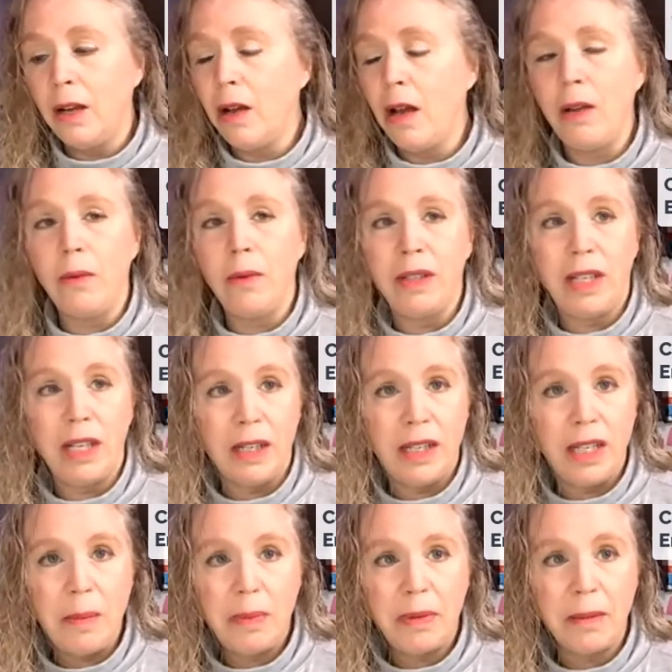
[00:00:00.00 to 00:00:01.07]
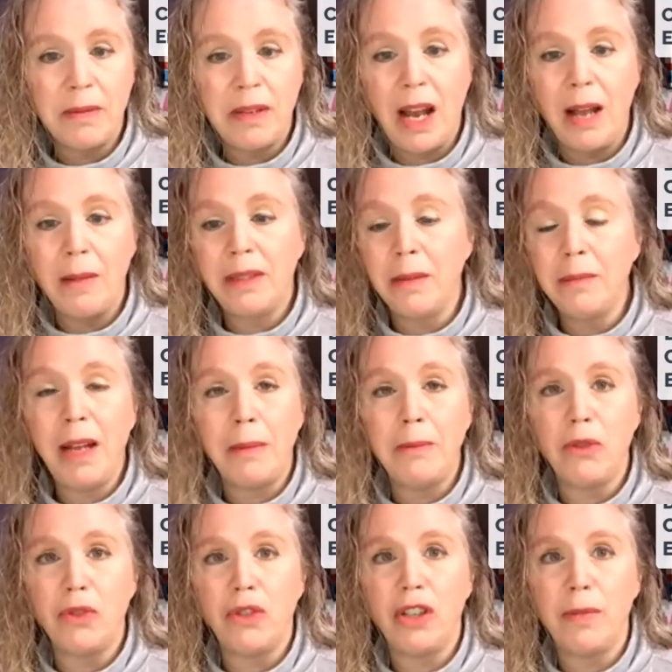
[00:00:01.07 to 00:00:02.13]
it would get deep sometimes.
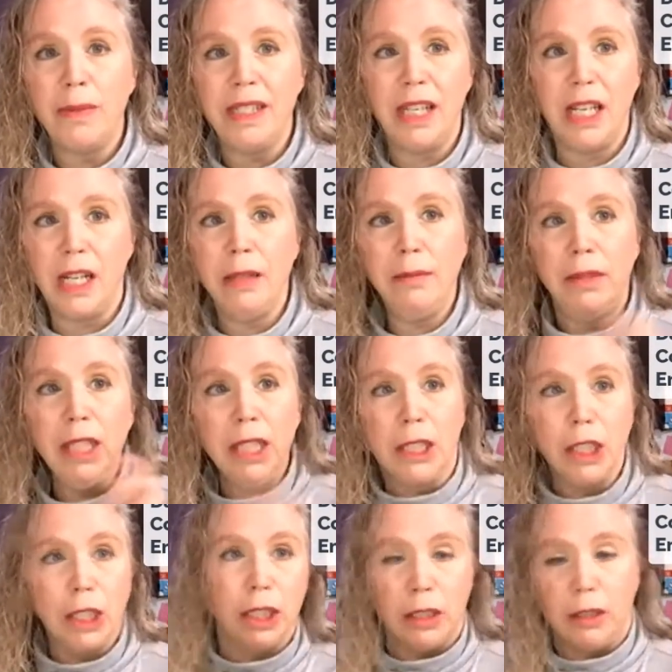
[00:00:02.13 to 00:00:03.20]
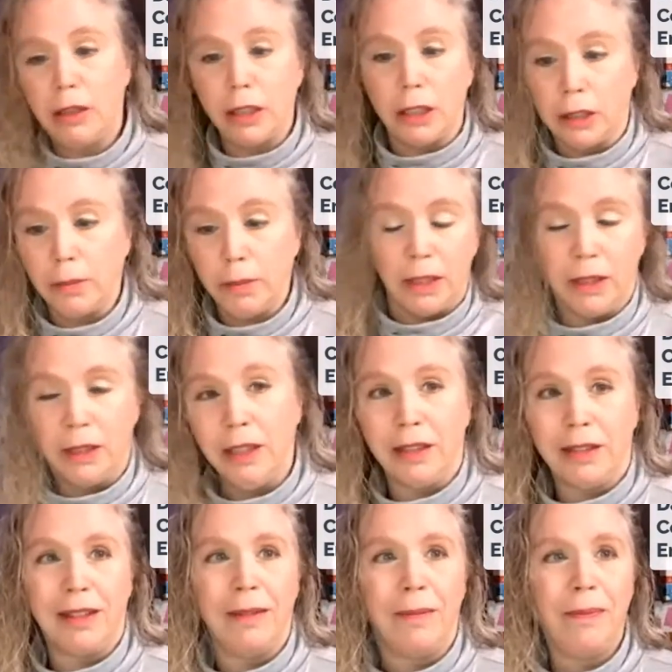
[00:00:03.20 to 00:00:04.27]
Sometimes it was just me saying, I'm not going to talk about
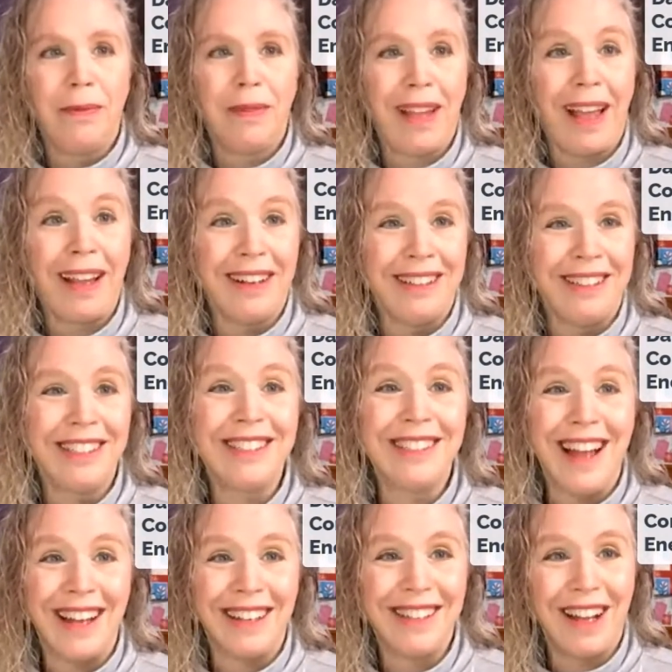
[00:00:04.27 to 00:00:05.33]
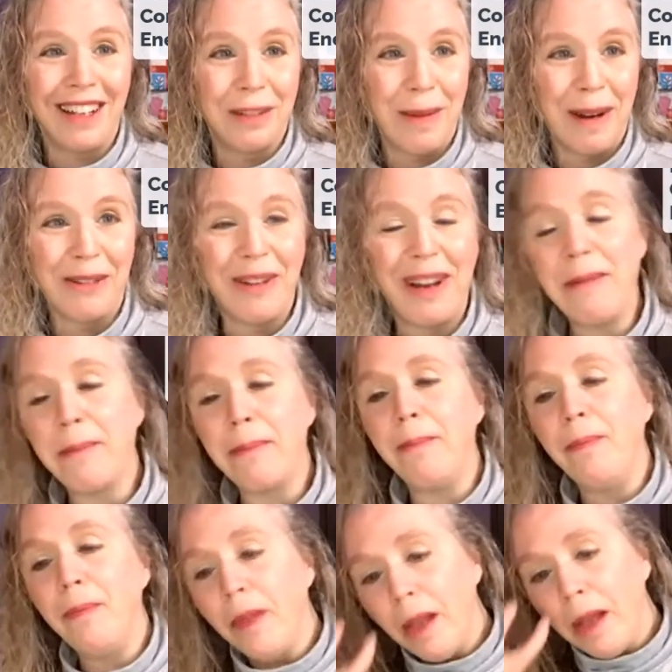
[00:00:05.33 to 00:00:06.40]
this. I could have just not talked about it, right?
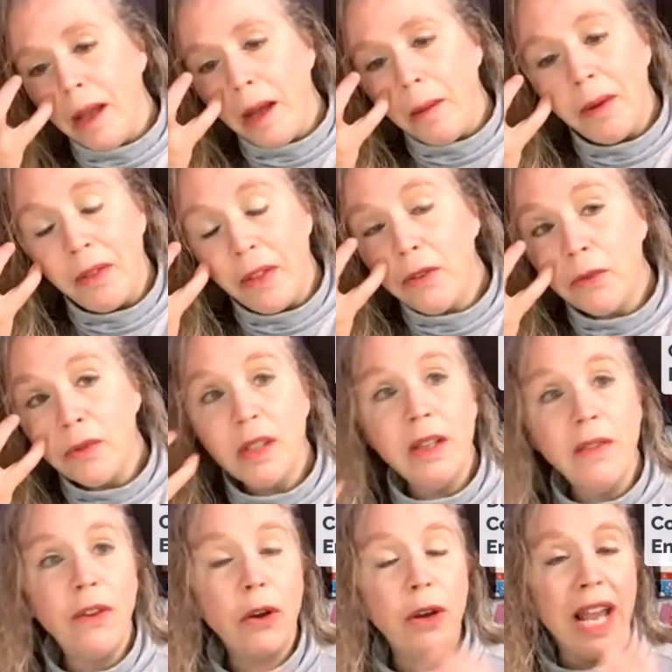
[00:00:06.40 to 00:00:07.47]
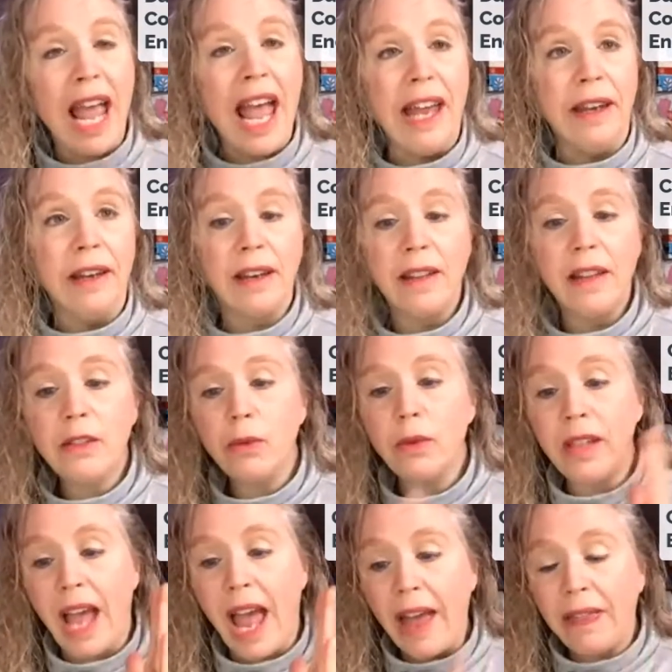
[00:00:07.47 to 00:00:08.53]
But this was in the very end. This
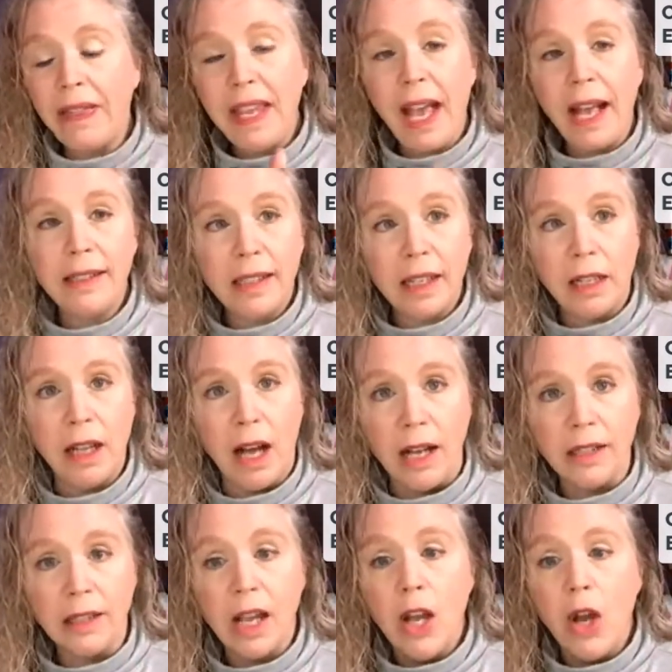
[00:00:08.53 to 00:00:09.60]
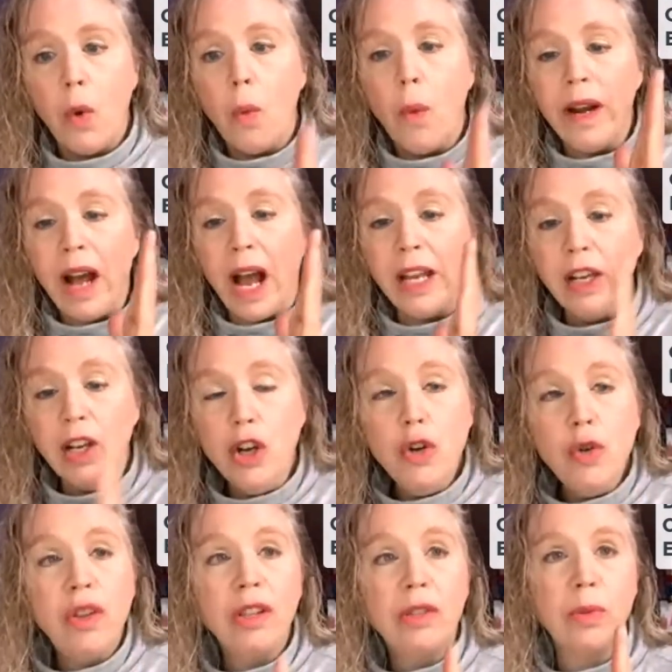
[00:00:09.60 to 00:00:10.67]
was at the exit clause when I
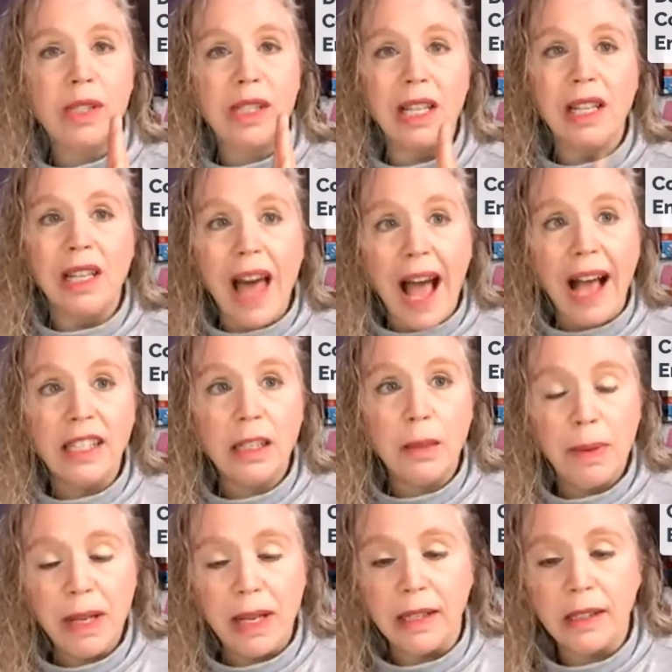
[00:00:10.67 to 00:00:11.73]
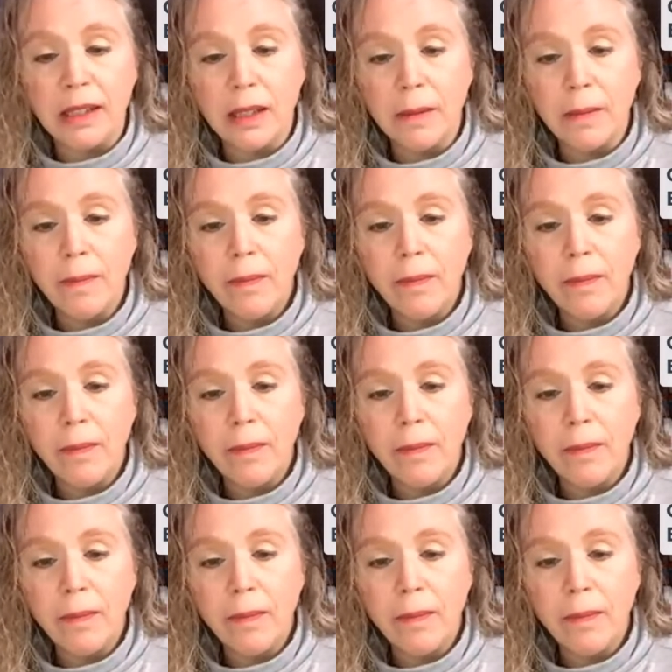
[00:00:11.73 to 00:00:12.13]
knew this was the last piece.